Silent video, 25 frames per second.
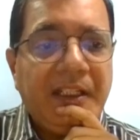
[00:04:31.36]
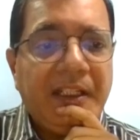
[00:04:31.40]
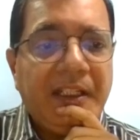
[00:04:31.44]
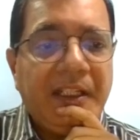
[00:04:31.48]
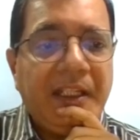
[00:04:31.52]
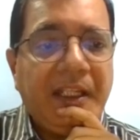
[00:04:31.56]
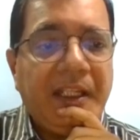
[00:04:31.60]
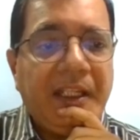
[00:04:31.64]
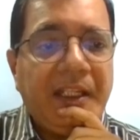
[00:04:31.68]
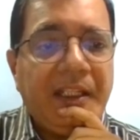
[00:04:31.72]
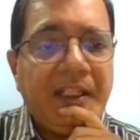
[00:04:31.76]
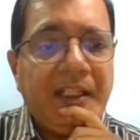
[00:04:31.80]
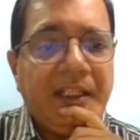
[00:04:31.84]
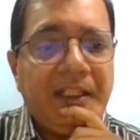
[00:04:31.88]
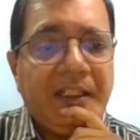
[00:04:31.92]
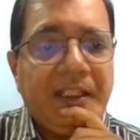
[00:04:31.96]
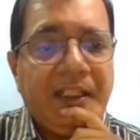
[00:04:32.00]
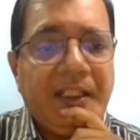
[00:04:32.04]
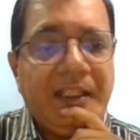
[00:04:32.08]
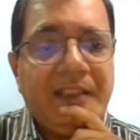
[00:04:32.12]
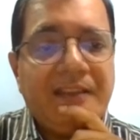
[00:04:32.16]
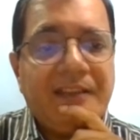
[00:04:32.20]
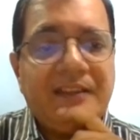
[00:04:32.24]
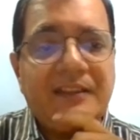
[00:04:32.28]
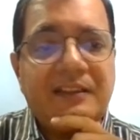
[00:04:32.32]
And the
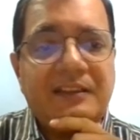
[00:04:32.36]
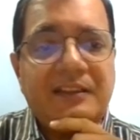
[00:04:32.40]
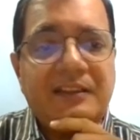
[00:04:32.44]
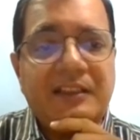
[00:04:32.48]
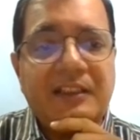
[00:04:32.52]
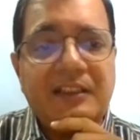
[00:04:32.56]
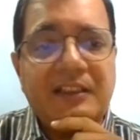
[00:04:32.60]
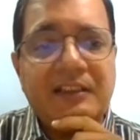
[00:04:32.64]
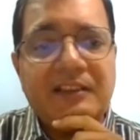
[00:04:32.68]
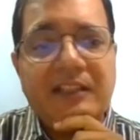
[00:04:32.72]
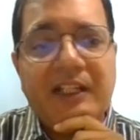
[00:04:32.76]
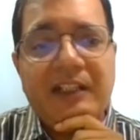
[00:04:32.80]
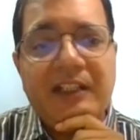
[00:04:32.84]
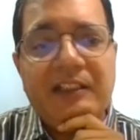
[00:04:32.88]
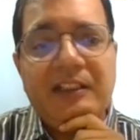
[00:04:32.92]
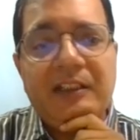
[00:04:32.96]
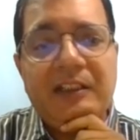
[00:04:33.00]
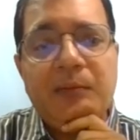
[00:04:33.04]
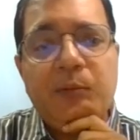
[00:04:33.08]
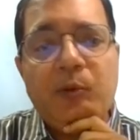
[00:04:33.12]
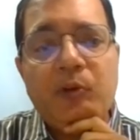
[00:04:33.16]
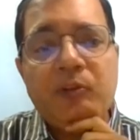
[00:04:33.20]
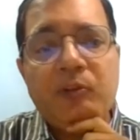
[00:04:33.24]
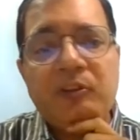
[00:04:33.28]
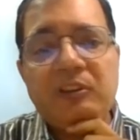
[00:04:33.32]
existing
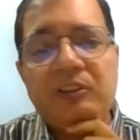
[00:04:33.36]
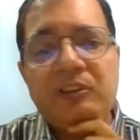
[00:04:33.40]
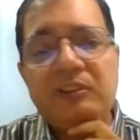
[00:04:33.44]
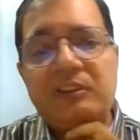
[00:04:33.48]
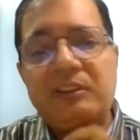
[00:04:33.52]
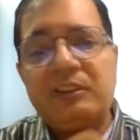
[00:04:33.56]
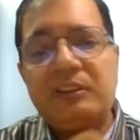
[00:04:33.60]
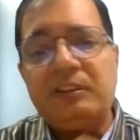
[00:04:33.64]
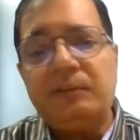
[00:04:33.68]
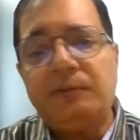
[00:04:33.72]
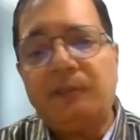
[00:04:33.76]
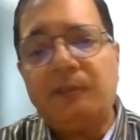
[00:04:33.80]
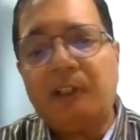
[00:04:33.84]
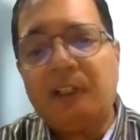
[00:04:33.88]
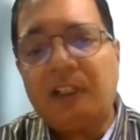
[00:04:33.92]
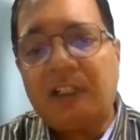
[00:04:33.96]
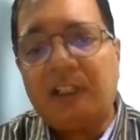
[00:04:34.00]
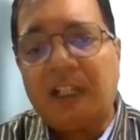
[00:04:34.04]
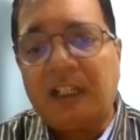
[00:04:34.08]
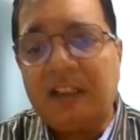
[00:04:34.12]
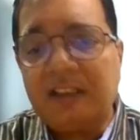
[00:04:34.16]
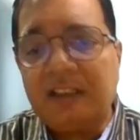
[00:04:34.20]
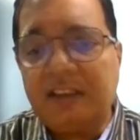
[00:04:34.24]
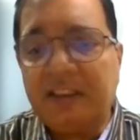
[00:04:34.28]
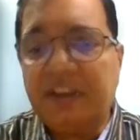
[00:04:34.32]
standard processes for
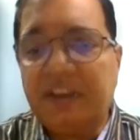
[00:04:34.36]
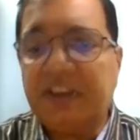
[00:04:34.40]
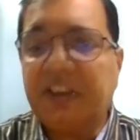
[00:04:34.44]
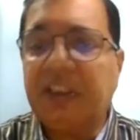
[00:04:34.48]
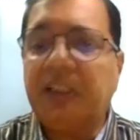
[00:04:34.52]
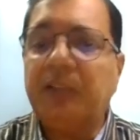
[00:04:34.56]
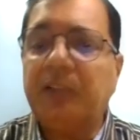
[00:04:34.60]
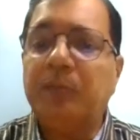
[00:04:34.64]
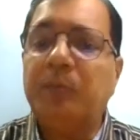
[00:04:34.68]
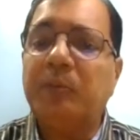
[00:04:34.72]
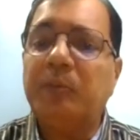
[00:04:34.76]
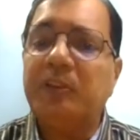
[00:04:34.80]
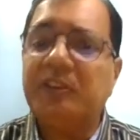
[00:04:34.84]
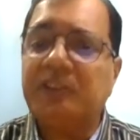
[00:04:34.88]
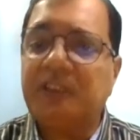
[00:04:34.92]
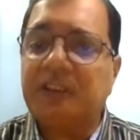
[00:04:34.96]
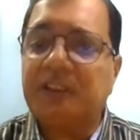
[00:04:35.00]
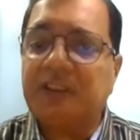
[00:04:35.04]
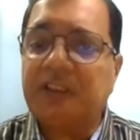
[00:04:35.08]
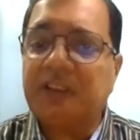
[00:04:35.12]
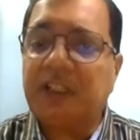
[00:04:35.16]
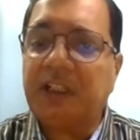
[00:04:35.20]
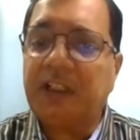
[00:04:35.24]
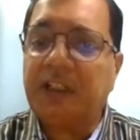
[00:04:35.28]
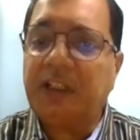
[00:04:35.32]
transition,
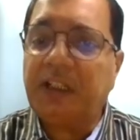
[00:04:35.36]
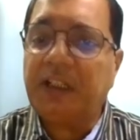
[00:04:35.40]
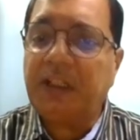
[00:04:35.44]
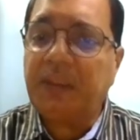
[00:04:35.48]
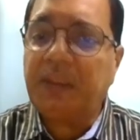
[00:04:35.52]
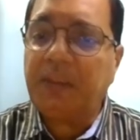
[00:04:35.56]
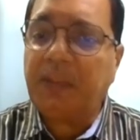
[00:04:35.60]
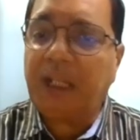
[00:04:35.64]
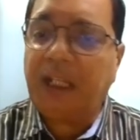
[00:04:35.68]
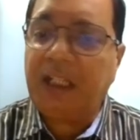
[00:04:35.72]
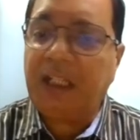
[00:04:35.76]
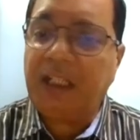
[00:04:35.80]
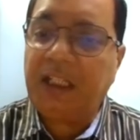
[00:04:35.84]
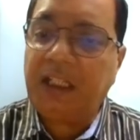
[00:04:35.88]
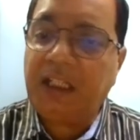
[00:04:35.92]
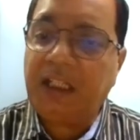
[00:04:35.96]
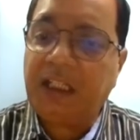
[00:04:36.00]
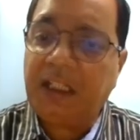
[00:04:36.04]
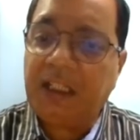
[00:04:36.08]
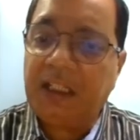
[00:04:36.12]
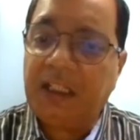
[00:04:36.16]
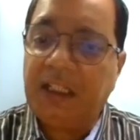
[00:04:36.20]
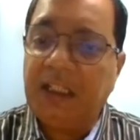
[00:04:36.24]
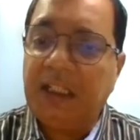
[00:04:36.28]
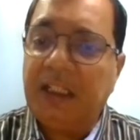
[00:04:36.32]
business continuity
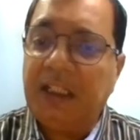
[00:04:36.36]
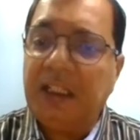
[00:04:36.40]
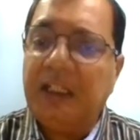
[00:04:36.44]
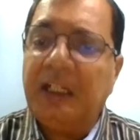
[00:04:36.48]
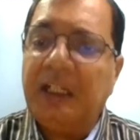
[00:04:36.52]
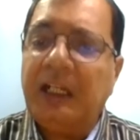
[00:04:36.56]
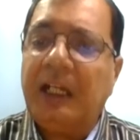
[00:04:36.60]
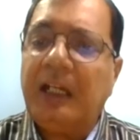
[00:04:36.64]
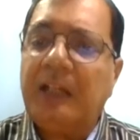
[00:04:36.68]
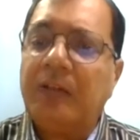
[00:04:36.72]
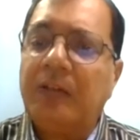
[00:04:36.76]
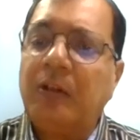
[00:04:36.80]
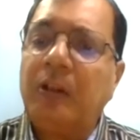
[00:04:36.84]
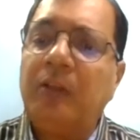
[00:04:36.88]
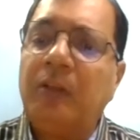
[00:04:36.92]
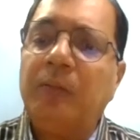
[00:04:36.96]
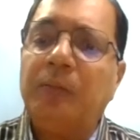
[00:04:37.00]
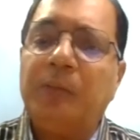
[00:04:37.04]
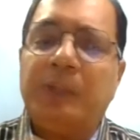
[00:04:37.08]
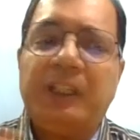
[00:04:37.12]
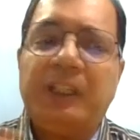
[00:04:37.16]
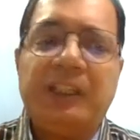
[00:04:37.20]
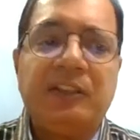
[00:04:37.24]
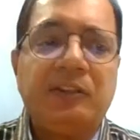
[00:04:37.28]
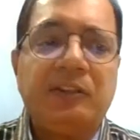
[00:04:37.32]
planning are all
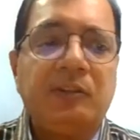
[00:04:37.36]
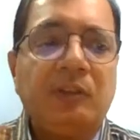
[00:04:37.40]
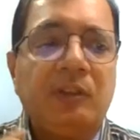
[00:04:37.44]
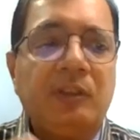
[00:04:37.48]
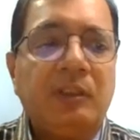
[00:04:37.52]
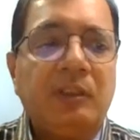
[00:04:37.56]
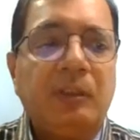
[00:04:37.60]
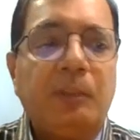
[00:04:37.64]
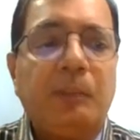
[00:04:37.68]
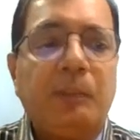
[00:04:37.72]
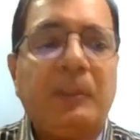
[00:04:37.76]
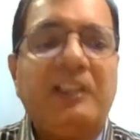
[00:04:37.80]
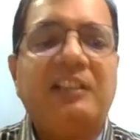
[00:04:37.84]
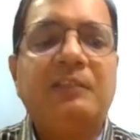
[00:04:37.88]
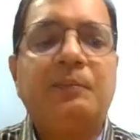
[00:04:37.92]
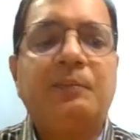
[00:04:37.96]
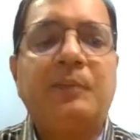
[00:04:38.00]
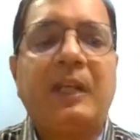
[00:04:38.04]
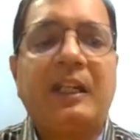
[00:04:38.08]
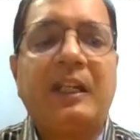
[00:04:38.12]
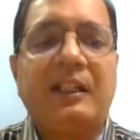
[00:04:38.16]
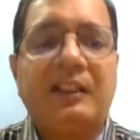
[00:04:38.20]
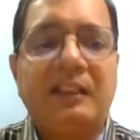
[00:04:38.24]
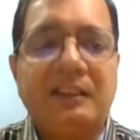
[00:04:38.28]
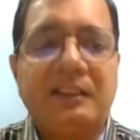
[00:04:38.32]
based on the best
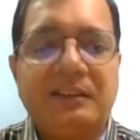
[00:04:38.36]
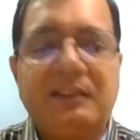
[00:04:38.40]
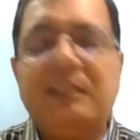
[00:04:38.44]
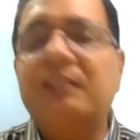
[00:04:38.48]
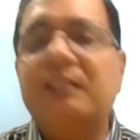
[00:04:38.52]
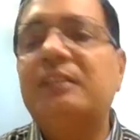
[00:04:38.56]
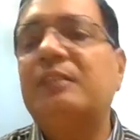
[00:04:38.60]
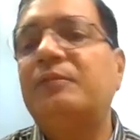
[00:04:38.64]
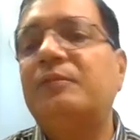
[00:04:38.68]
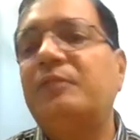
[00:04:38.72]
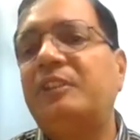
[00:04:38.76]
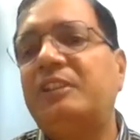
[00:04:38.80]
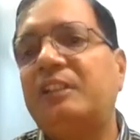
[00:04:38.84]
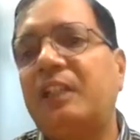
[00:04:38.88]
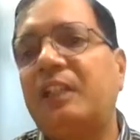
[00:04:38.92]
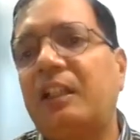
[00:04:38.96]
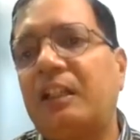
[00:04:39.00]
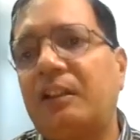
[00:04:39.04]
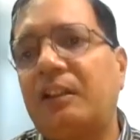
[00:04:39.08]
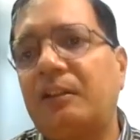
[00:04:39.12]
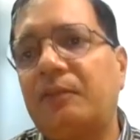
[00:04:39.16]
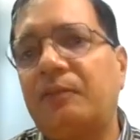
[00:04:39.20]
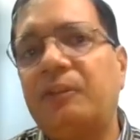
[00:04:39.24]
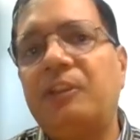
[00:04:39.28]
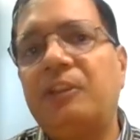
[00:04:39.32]
practices
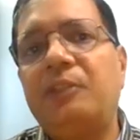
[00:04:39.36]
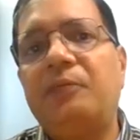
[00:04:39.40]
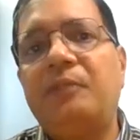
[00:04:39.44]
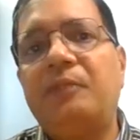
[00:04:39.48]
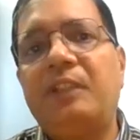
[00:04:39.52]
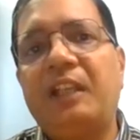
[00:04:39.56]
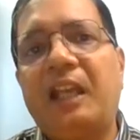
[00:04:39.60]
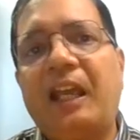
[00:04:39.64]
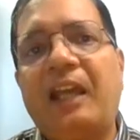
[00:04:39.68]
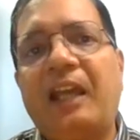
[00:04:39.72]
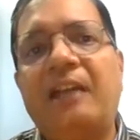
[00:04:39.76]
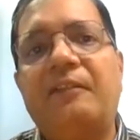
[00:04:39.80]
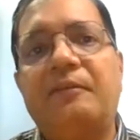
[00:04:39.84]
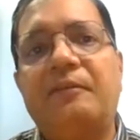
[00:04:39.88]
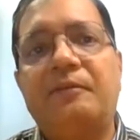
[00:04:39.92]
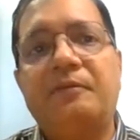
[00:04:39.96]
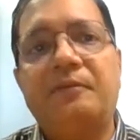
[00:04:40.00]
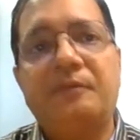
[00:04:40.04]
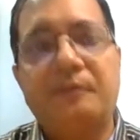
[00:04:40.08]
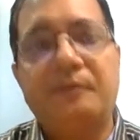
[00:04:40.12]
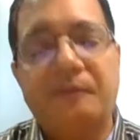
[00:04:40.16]
which we have,